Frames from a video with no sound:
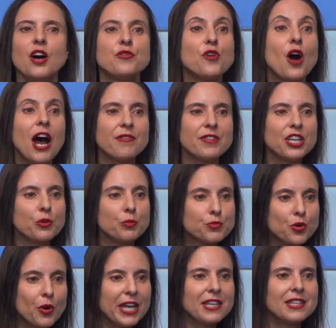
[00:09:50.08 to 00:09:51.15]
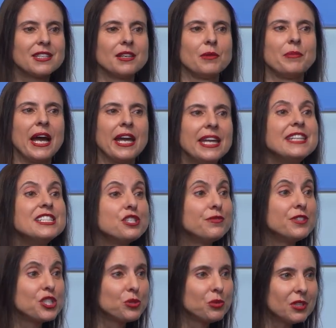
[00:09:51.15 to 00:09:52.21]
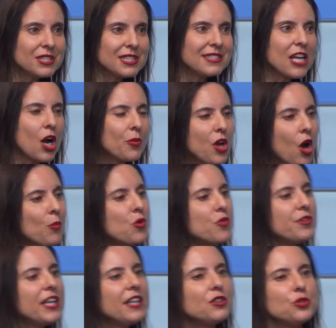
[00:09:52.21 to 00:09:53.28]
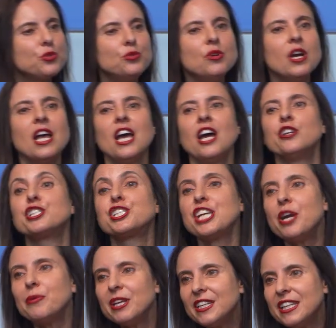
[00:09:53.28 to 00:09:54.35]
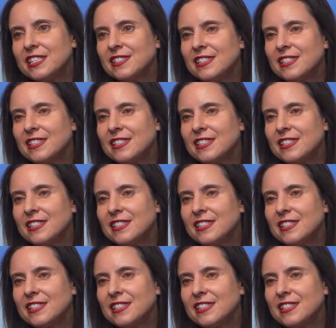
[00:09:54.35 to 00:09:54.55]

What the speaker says: for having a break by individuals, now we are moving into a sharing need